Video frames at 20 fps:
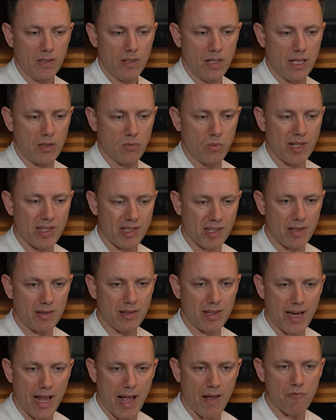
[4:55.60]
And we said
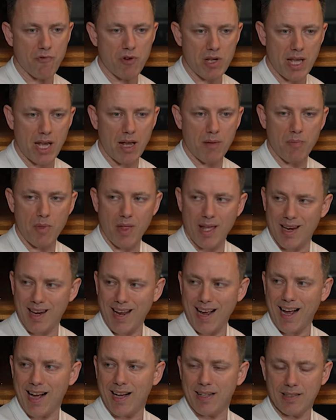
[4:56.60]
that every game they
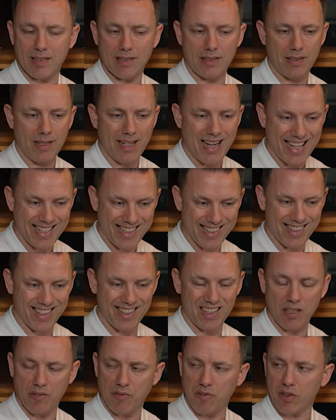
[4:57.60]
had
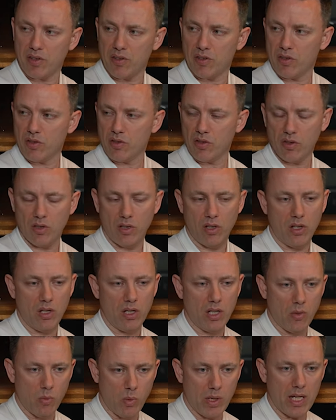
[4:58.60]
significance.
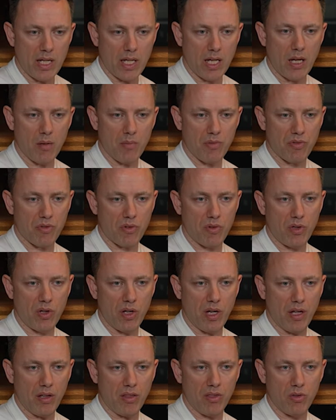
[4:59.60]
And when he came through that,
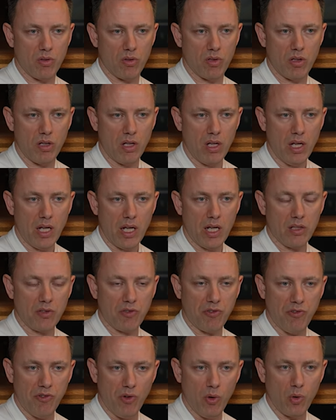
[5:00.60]
I thought his
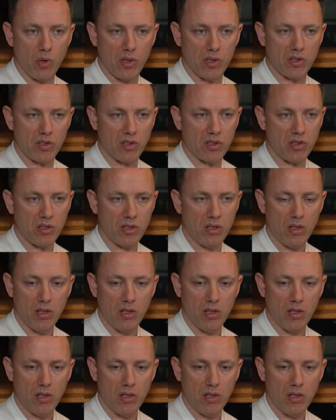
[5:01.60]
focus